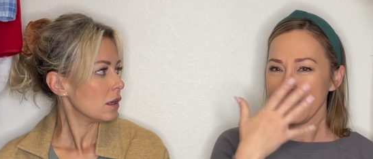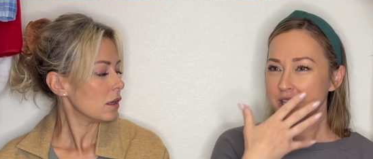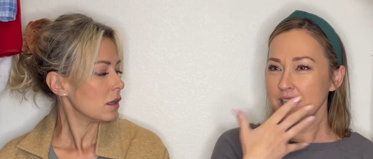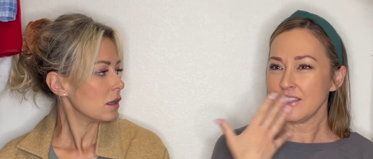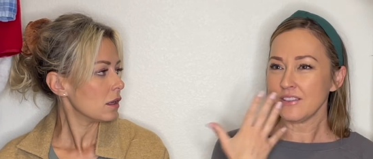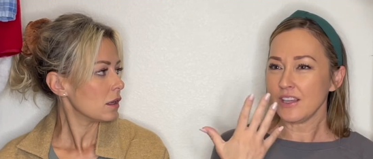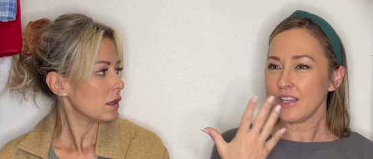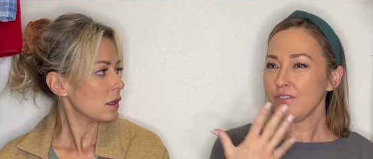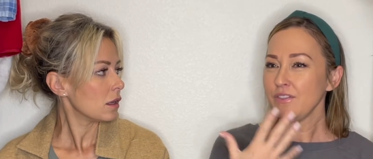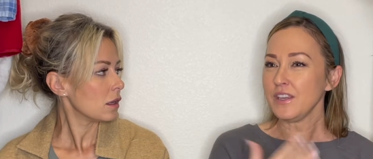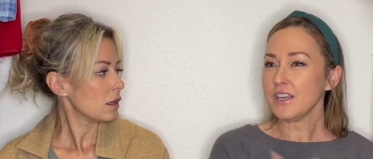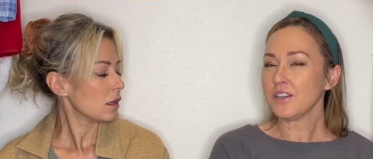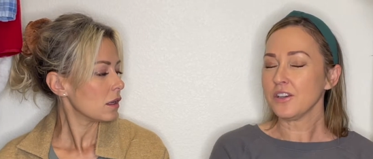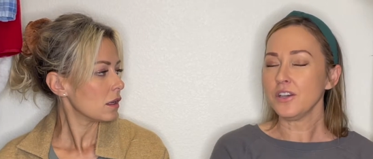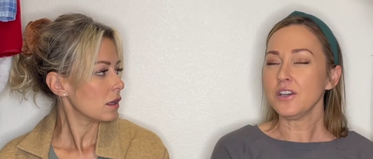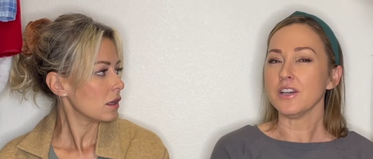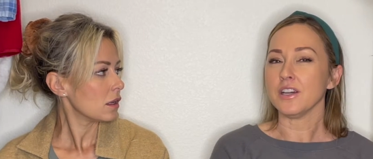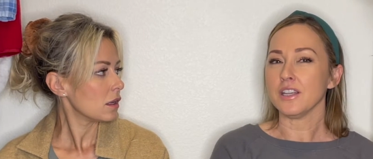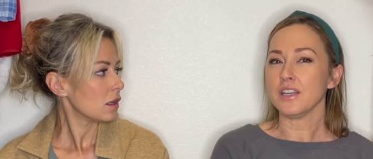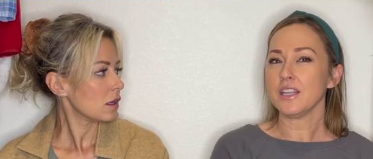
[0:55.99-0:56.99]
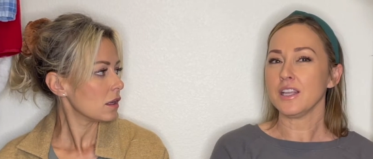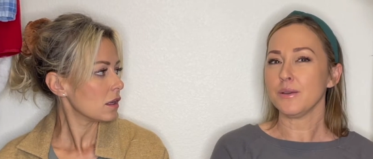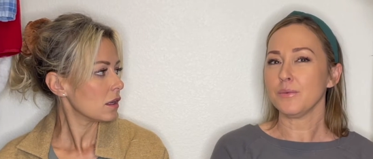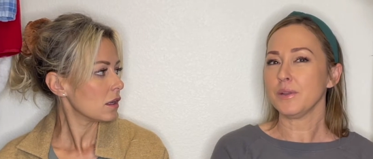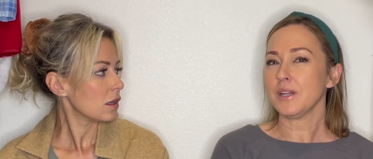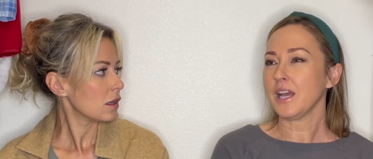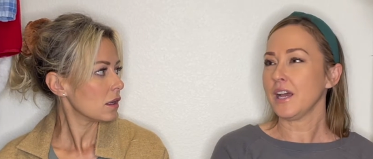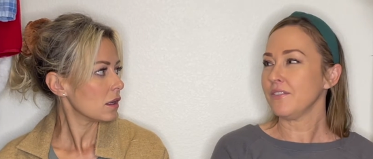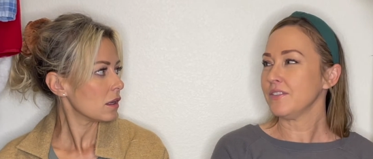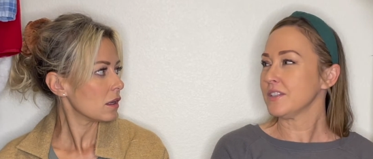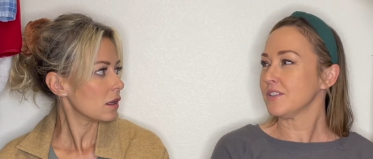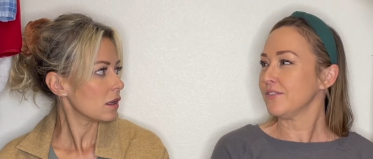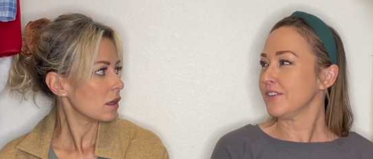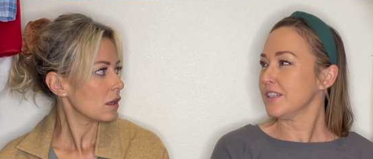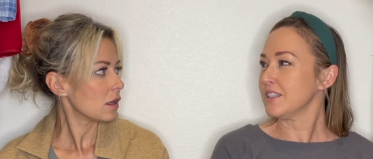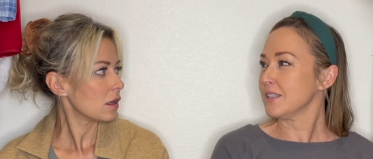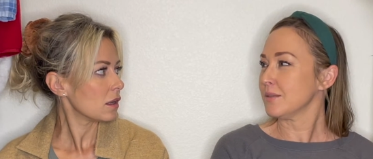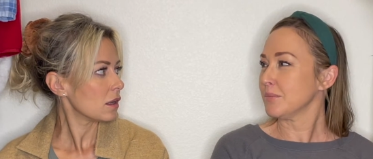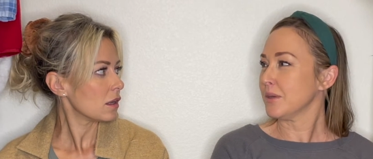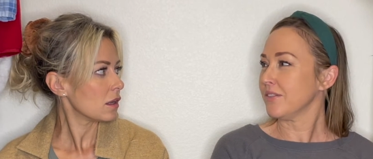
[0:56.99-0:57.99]
Speaker 1: he, if he could, he would have his face in
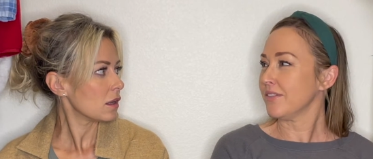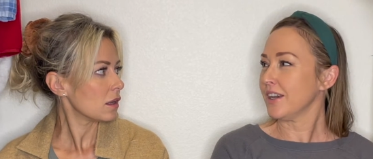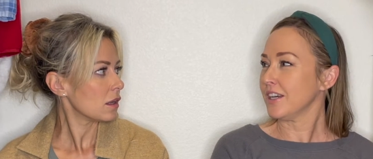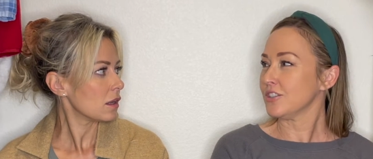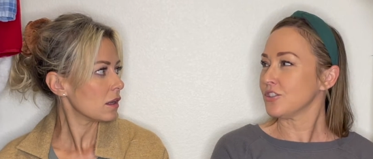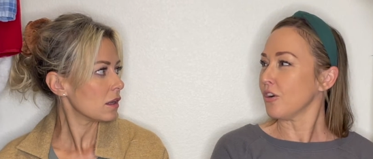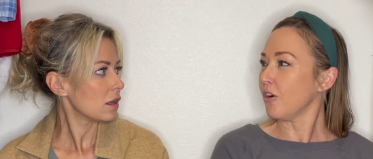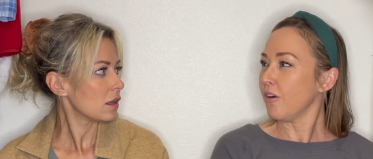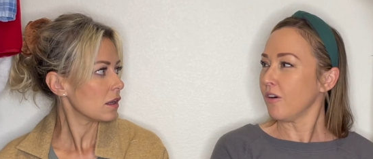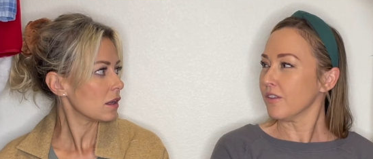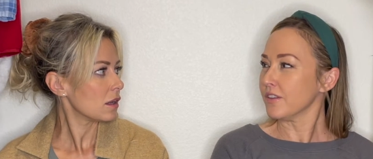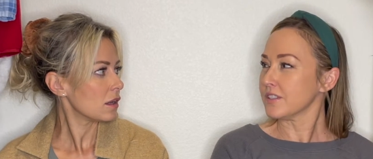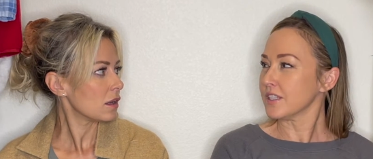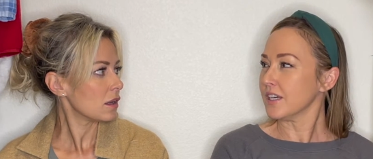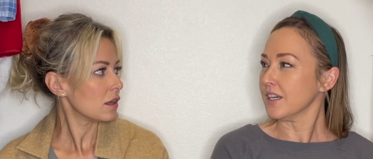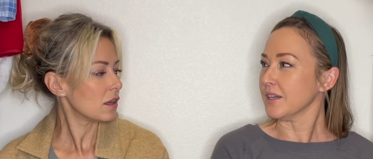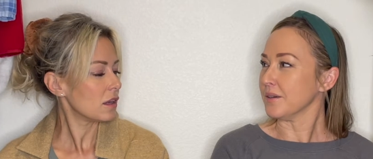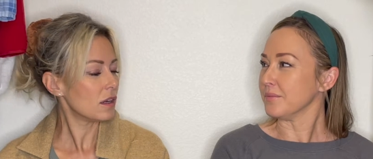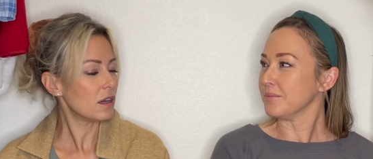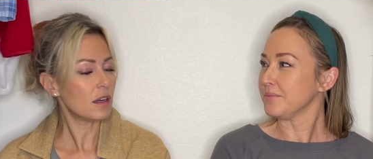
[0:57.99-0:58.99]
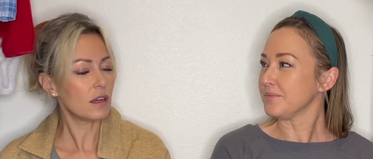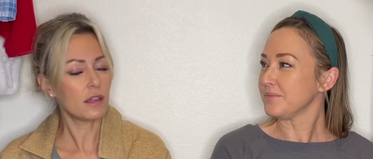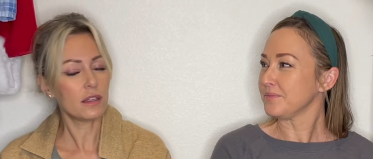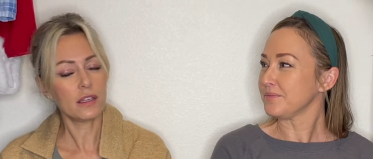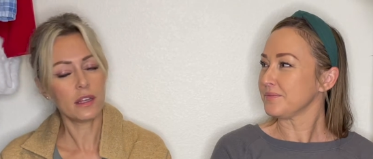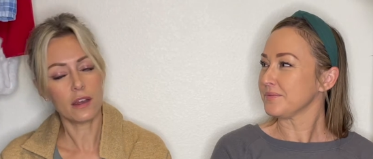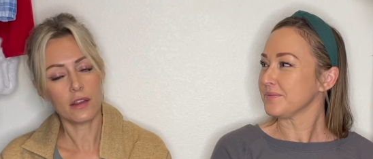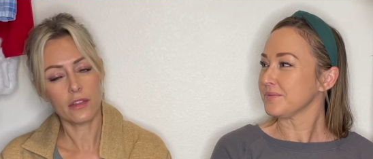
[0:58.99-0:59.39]
my badge all the time. I know